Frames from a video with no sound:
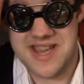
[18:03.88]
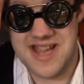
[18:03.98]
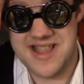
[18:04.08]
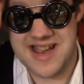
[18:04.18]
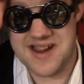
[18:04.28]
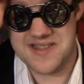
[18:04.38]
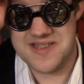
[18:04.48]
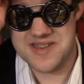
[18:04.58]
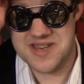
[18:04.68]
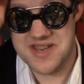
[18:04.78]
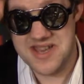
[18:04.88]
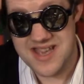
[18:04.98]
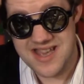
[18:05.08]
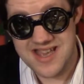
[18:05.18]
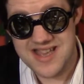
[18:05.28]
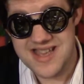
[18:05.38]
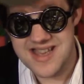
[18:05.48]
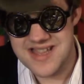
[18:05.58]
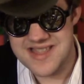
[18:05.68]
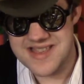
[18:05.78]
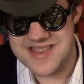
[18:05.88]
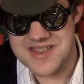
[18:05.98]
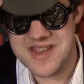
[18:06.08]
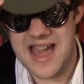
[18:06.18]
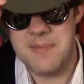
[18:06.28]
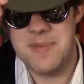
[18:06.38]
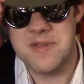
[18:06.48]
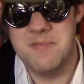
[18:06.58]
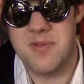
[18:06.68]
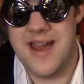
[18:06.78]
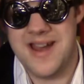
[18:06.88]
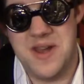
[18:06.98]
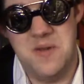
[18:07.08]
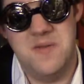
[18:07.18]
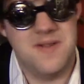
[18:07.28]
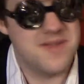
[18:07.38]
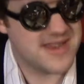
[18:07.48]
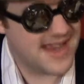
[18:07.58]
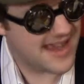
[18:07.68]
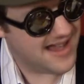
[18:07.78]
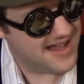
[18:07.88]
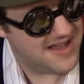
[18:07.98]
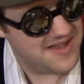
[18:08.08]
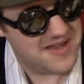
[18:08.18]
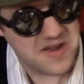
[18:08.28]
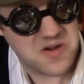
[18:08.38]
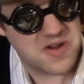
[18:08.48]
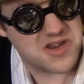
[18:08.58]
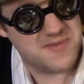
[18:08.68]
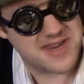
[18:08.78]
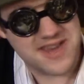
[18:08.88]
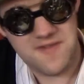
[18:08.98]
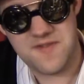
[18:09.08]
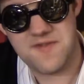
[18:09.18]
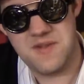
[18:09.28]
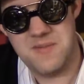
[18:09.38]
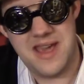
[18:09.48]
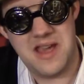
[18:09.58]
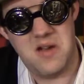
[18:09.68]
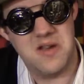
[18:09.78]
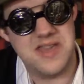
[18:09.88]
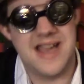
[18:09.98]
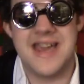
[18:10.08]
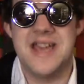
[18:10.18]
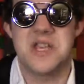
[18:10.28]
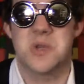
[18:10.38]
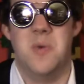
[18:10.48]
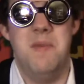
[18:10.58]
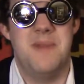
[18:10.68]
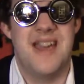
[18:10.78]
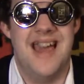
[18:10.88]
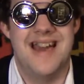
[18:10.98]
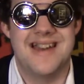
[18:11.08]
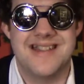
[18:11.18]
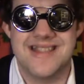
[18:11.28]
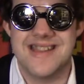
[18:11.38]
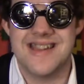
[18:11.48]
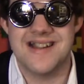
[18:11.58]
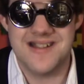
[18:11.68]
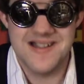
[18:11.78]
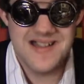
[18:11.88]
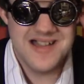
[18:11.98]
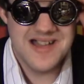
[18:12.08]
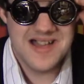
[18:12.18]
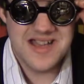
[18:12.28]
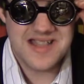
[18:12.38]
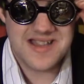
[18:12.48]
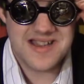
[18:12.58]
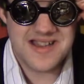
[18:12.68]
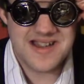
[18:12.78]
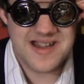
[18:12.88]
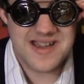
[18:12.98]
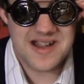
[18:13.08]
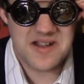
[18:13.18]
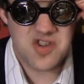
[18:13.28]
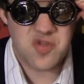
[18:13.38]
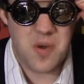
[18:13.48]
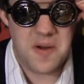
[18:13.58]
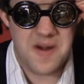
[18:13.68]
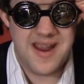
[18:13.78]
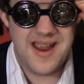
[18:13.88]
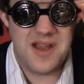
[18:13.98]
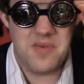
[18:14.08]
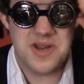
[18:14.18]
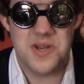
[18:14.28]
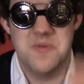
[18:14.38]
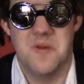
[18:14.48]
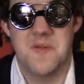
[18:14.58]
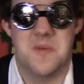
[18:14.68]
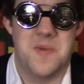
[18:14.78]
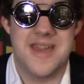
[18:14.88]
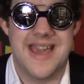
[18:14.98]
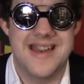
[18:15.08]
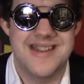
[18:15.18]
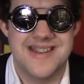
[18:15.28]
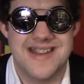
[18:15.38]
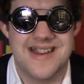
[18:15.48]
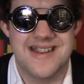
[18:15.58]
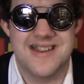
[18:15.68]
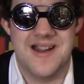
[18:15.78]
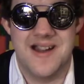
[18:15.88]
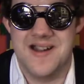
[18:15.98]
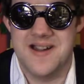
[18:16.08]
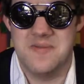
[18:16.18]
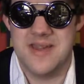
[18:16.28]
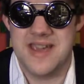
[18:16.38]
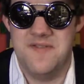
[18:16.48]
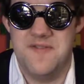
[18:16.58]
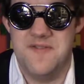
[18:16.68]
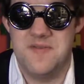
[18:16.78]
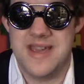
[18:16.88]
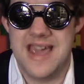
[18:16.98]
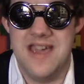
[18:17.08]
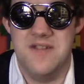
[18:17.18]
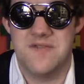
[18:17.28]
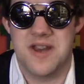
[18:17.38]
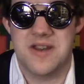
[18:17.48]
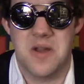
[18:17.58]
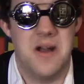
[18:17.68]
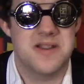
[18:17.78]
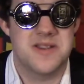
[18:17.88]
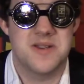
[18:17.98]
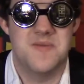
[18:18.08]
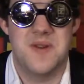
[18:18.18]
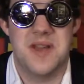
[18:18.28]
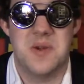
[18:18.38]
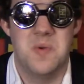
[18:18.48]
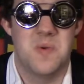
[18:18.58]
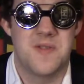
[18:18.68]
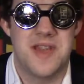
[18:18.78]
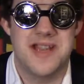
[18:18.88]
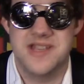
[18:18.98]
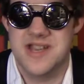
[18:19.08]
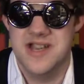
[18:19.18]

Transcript: I got this. This cap is brand new. It was a Christmas gift from a Yankee swap I had at the a soiree I went to over the weekend, and we gave and got very cool things,